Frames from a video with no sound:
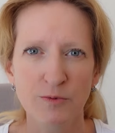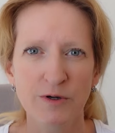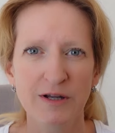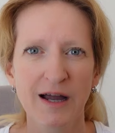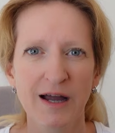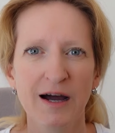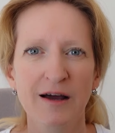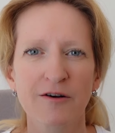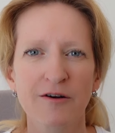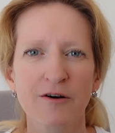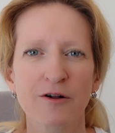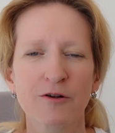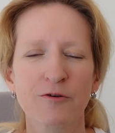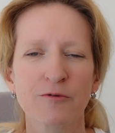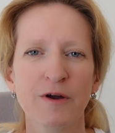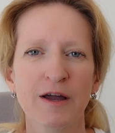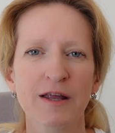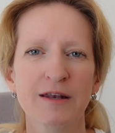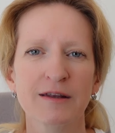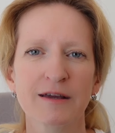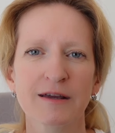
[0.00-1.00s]
we are
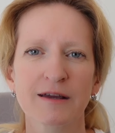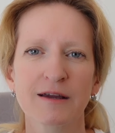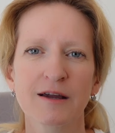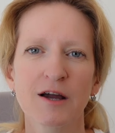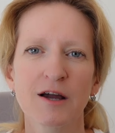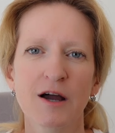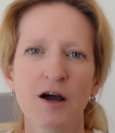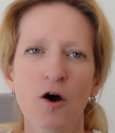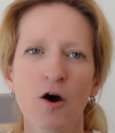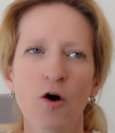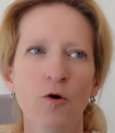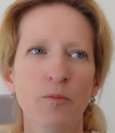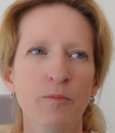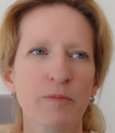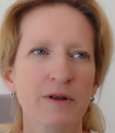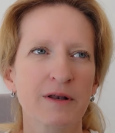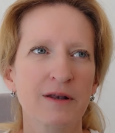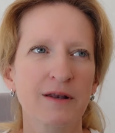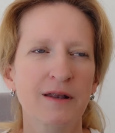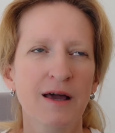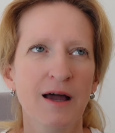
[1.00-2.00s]
already
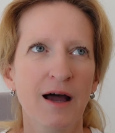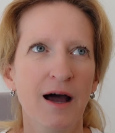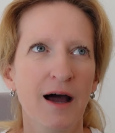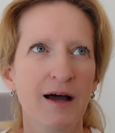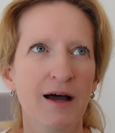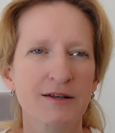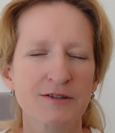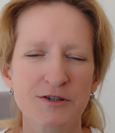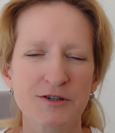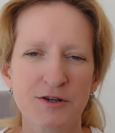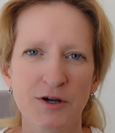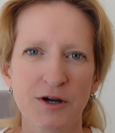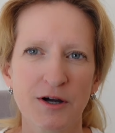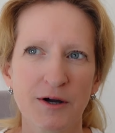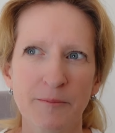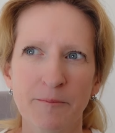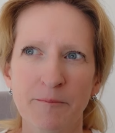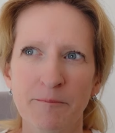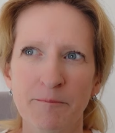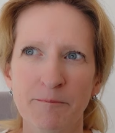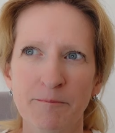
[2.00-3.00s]
open and
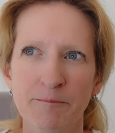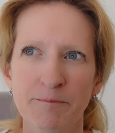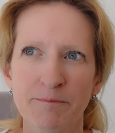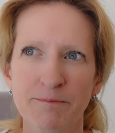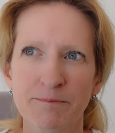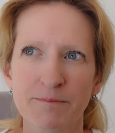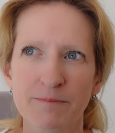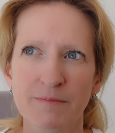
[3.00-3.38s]
um,